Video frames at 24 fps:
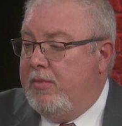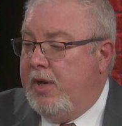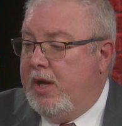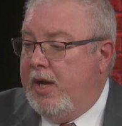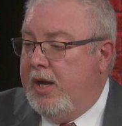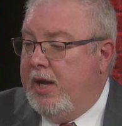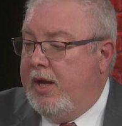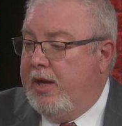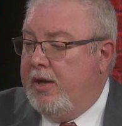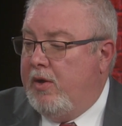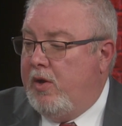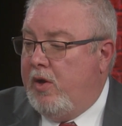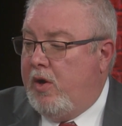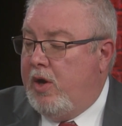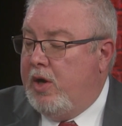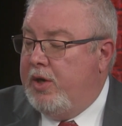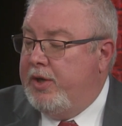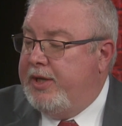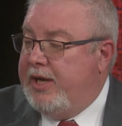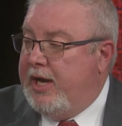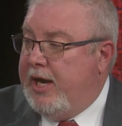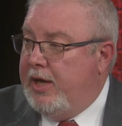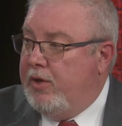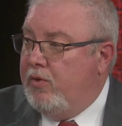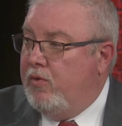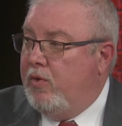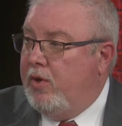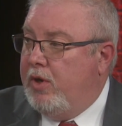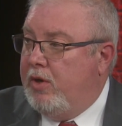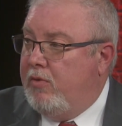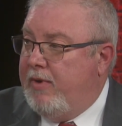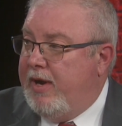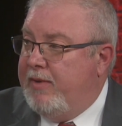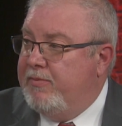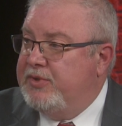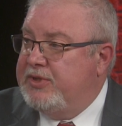
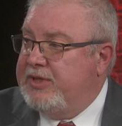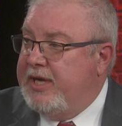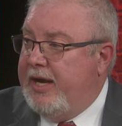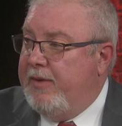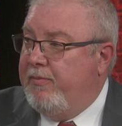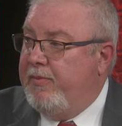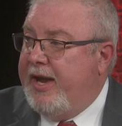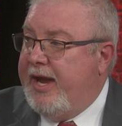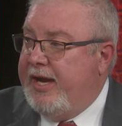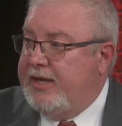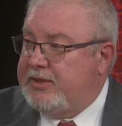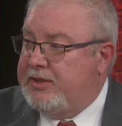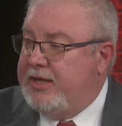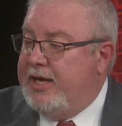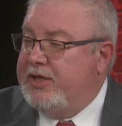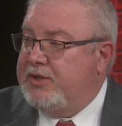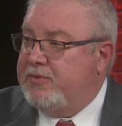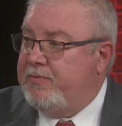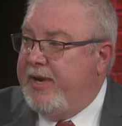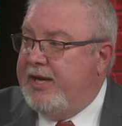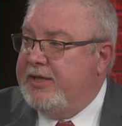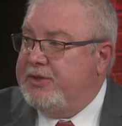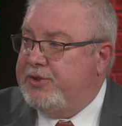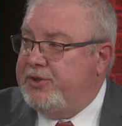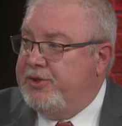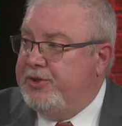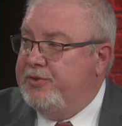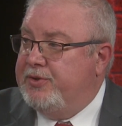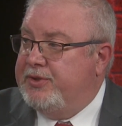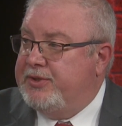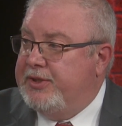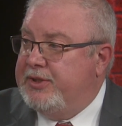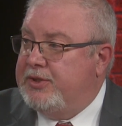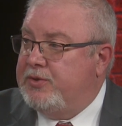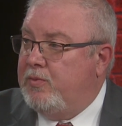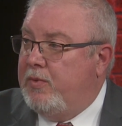heart.org website
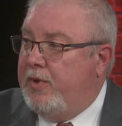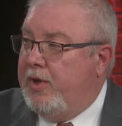/Massachusetts.